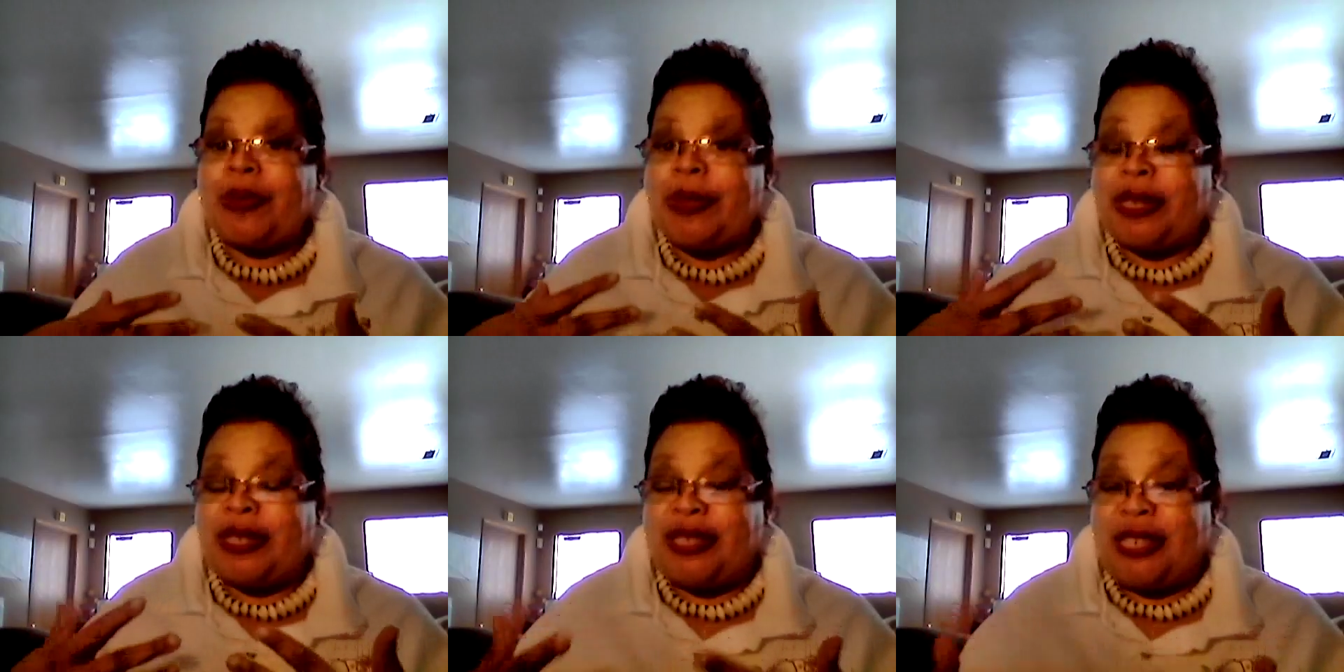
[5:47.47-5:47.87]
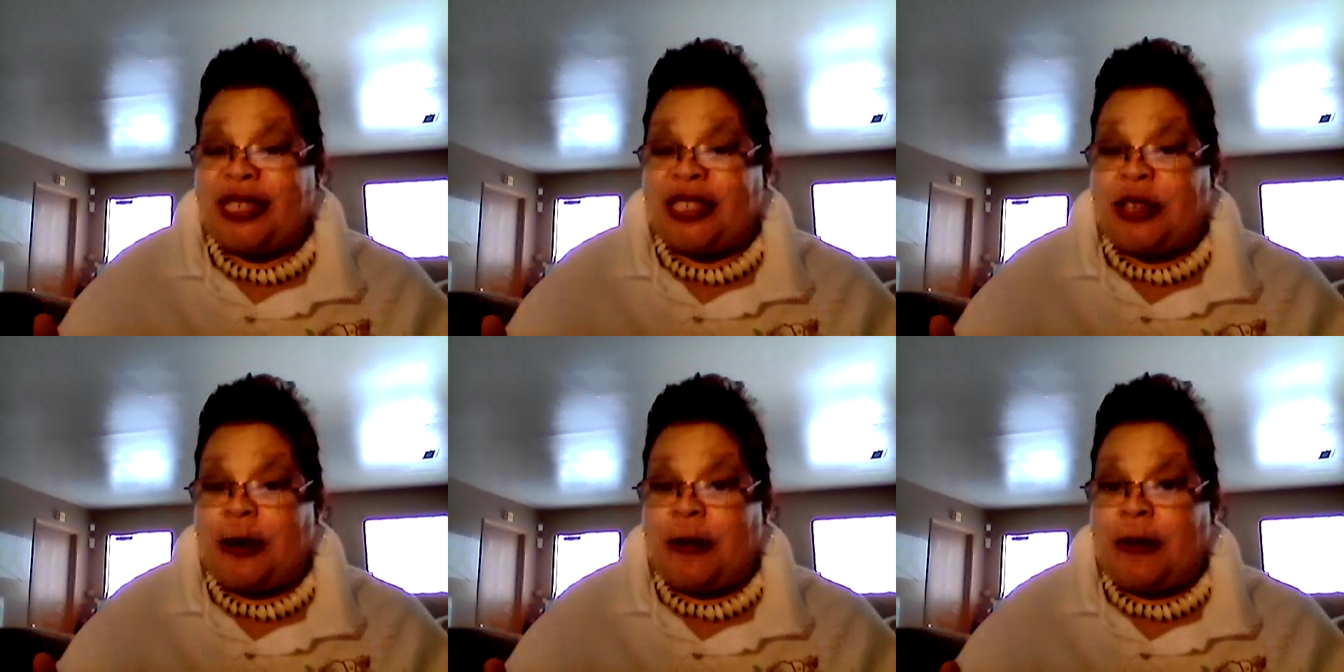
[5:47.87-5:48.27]
the
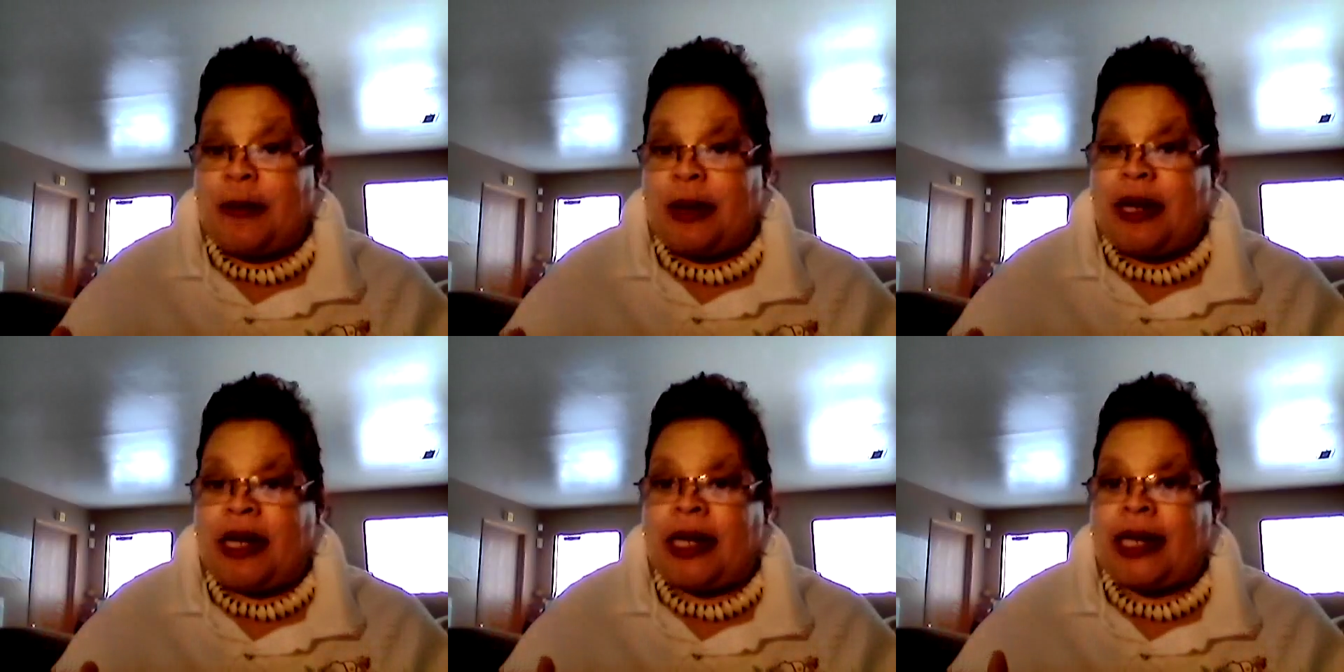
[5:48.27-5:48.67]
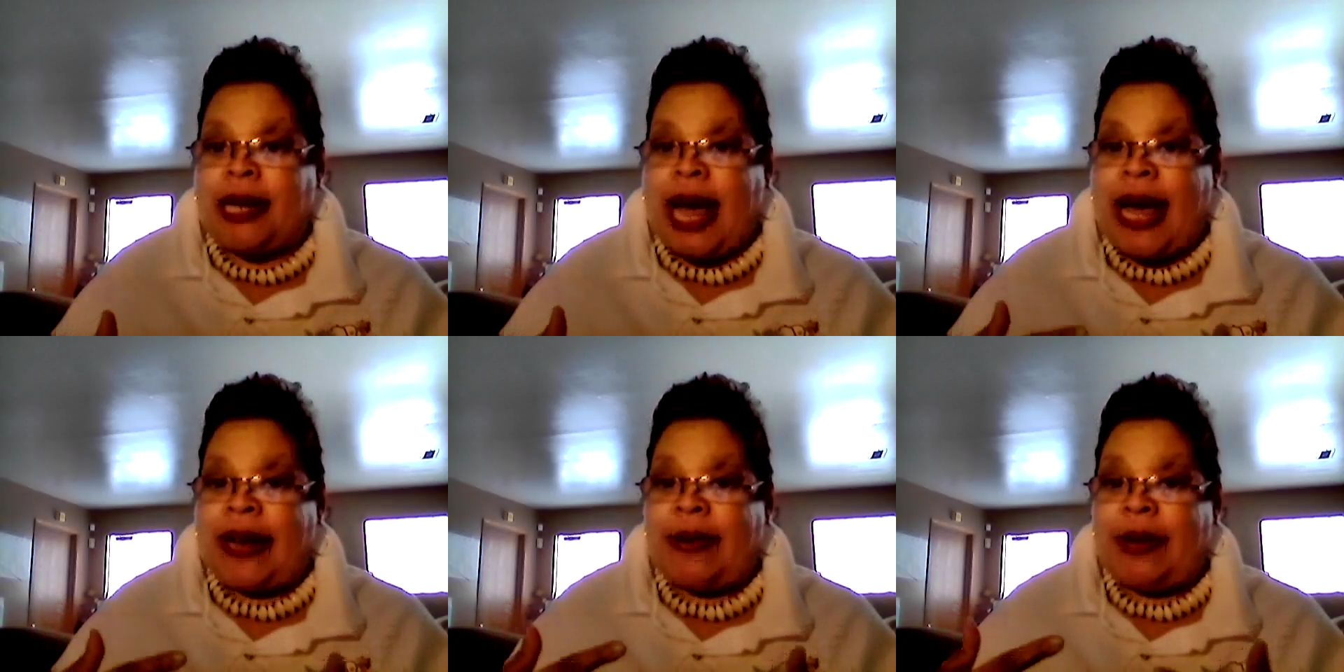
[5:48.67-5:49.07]
system a
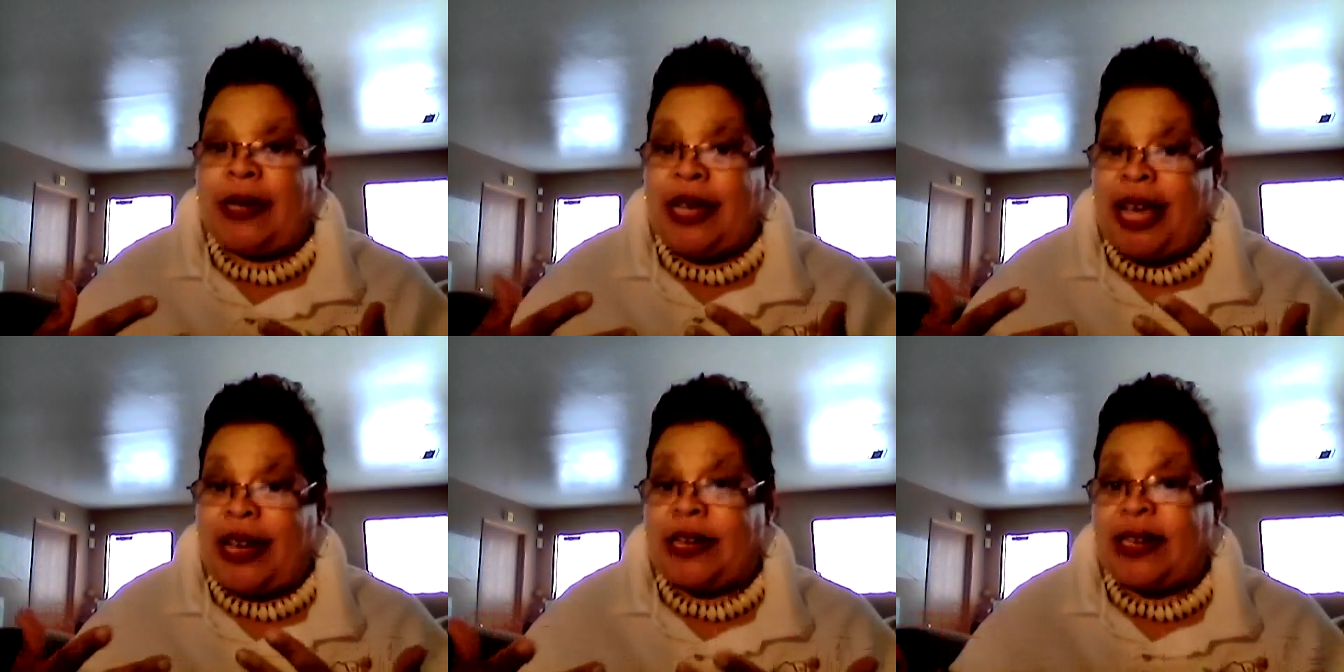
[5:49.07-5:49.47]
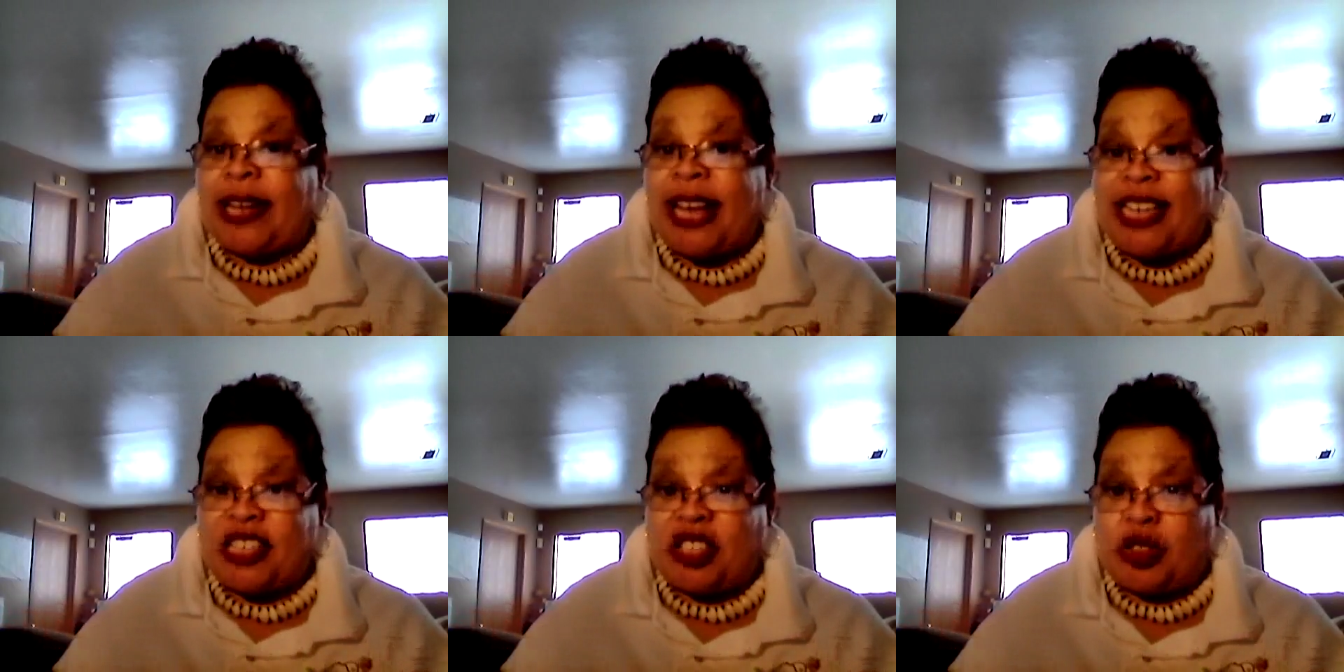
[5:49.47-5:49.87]
lot, again,
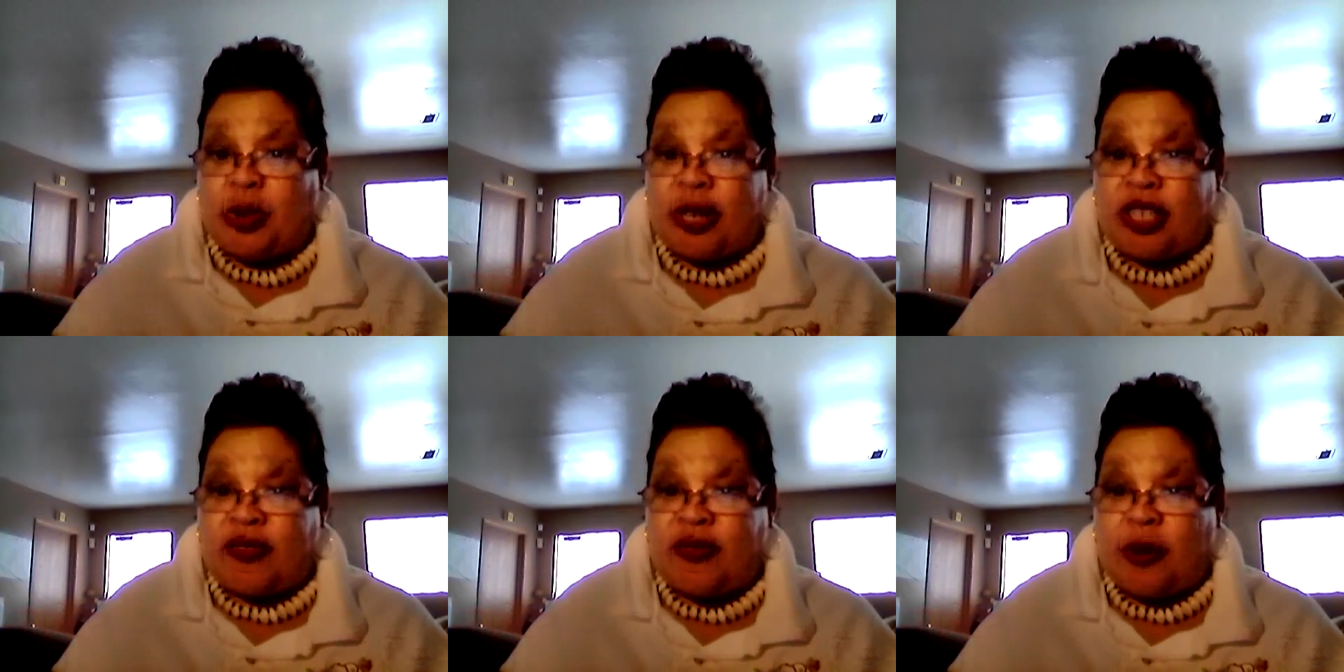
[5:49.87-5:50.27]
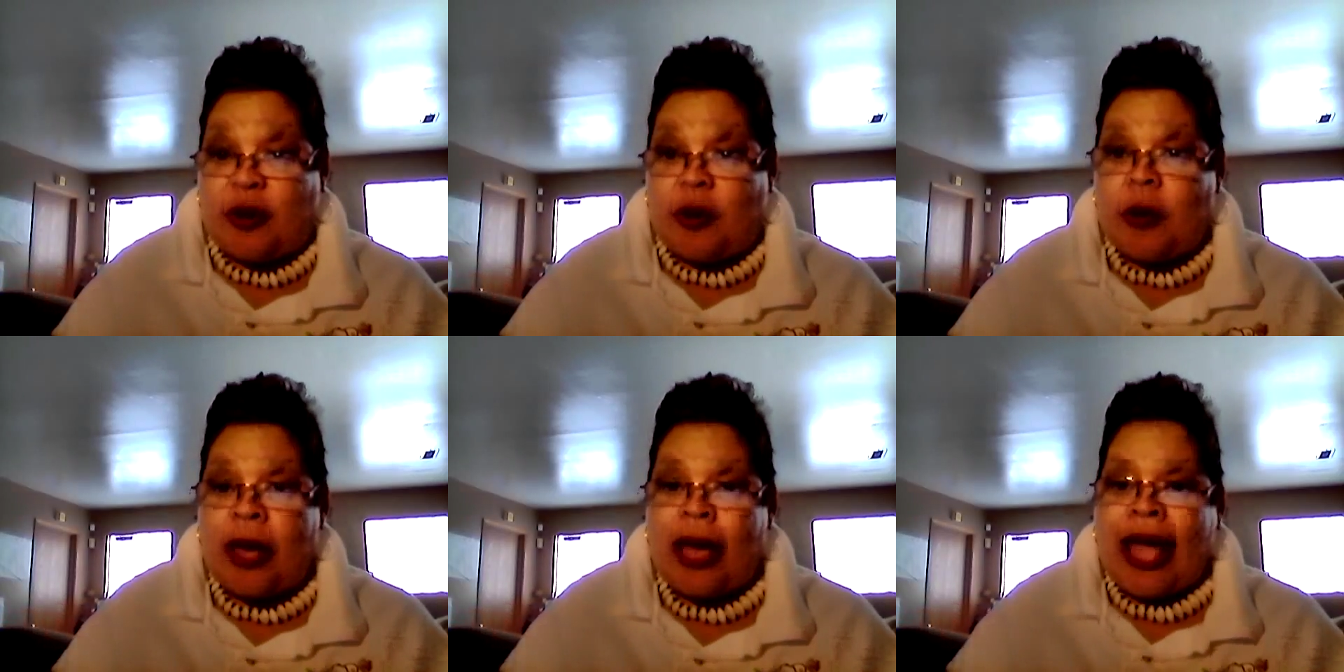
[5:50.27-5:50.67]
less
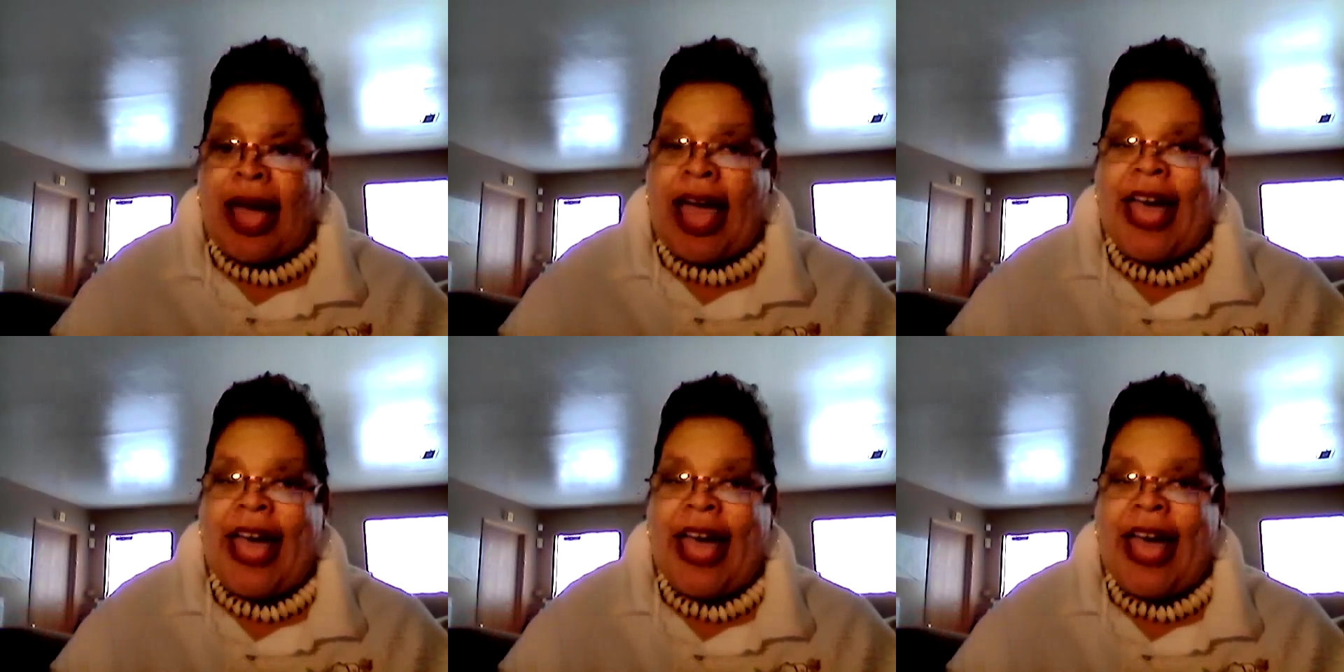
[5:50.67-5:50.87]
stressful,